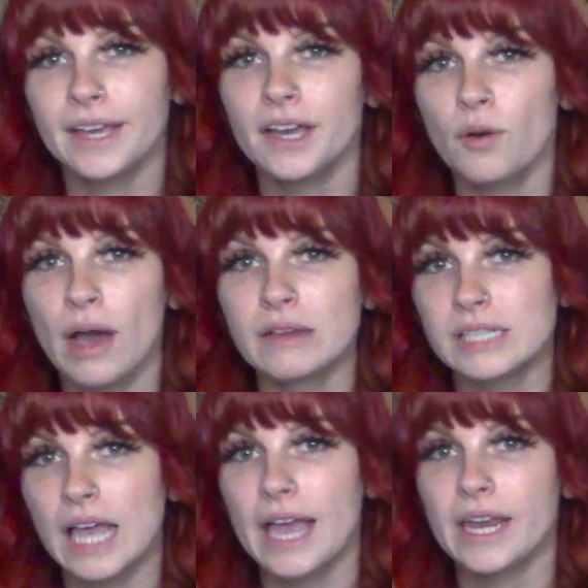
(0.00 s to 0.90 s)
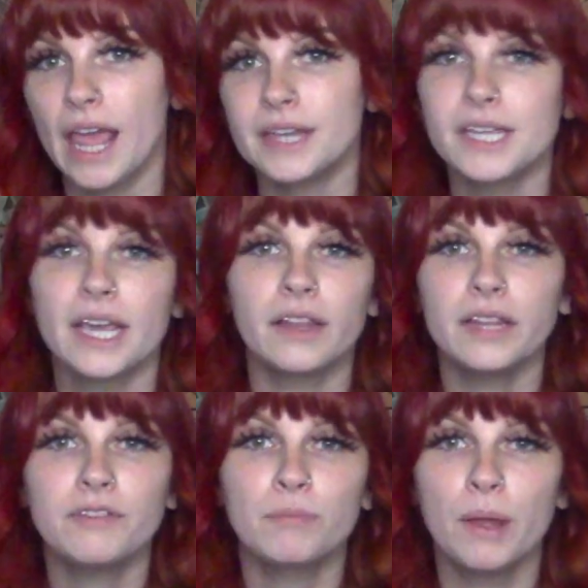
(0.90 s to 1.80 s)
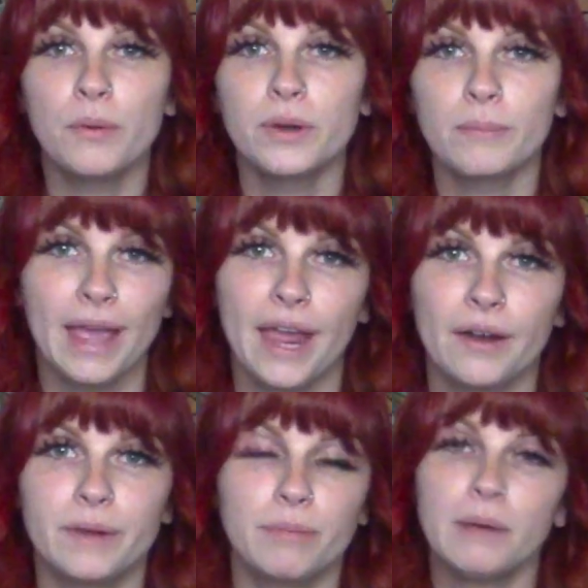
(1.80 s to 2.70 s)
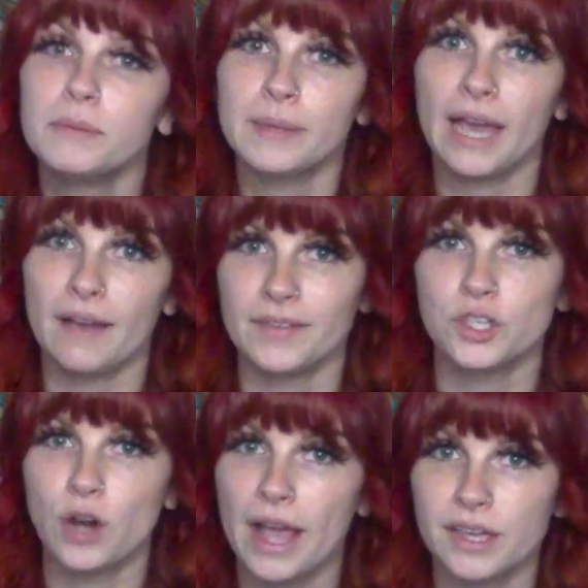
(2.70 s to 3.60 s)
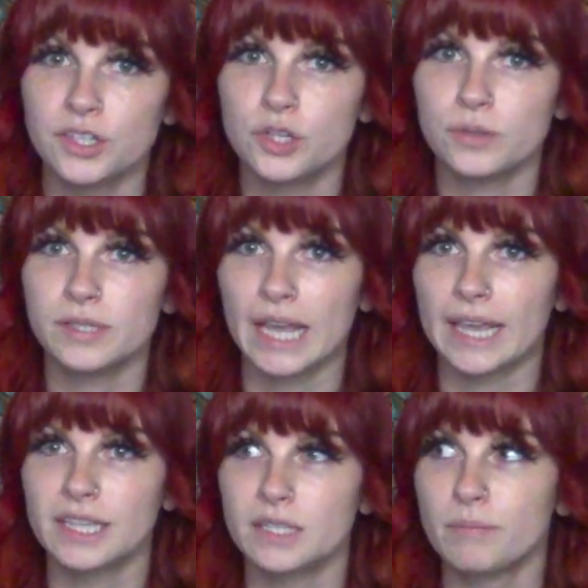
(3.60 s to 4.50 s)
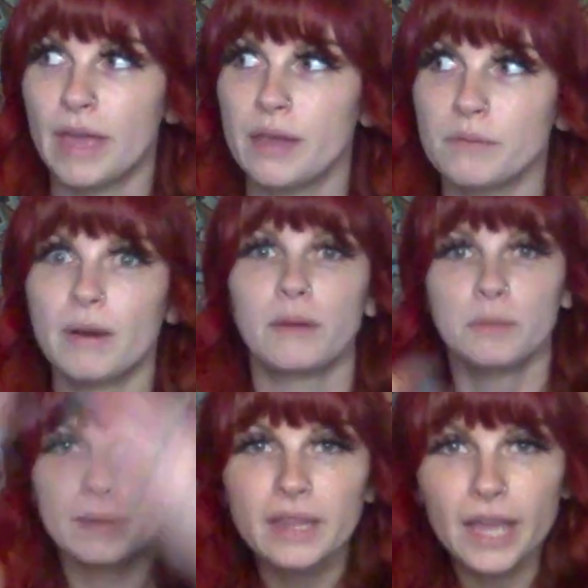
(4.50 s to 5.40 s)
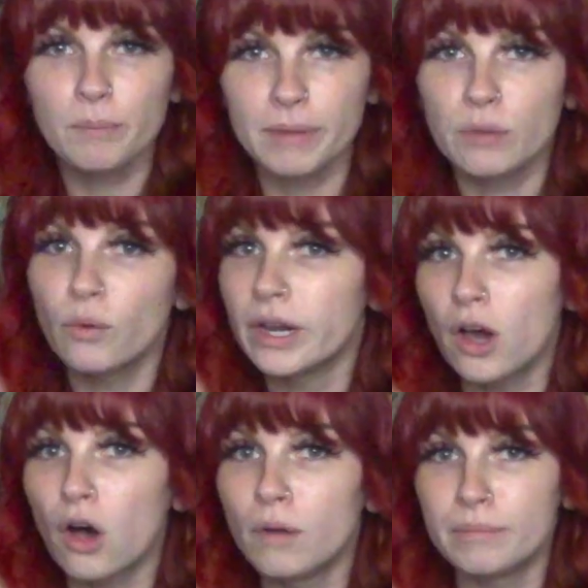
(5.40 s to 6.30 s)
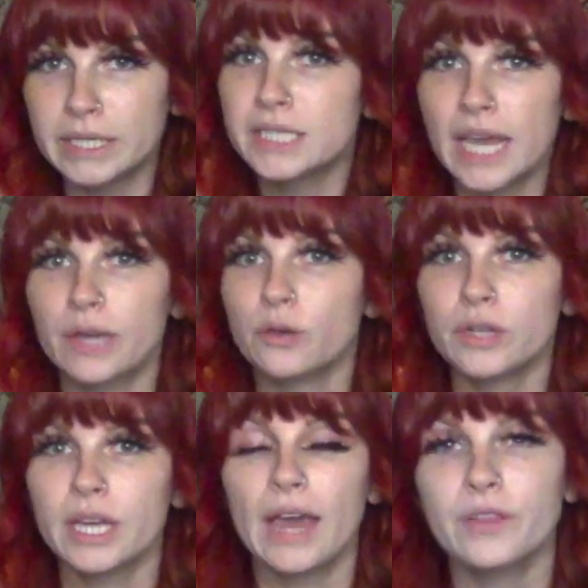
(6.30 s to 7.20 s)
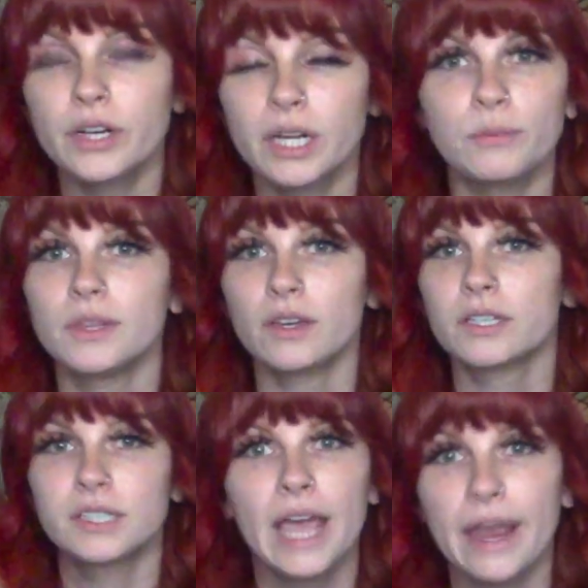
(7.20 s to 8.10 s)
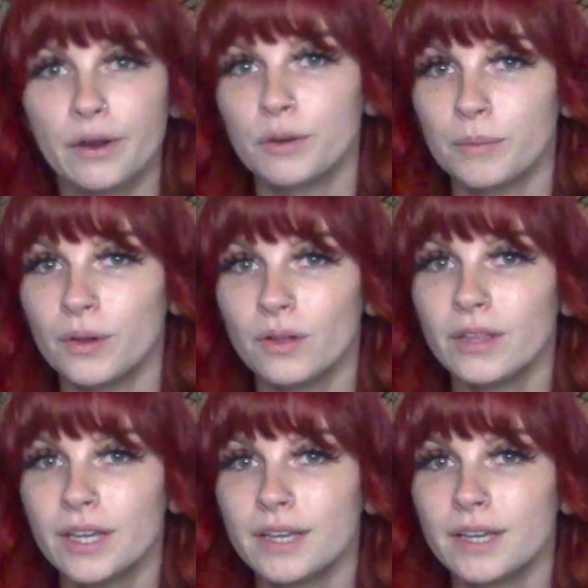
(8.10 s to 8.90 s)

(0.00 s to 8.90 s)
could go outside and take a leaf blower to my hair and probably have it dry in 2 seconds, but it would probably like be one all big tangle together and it would look terrible.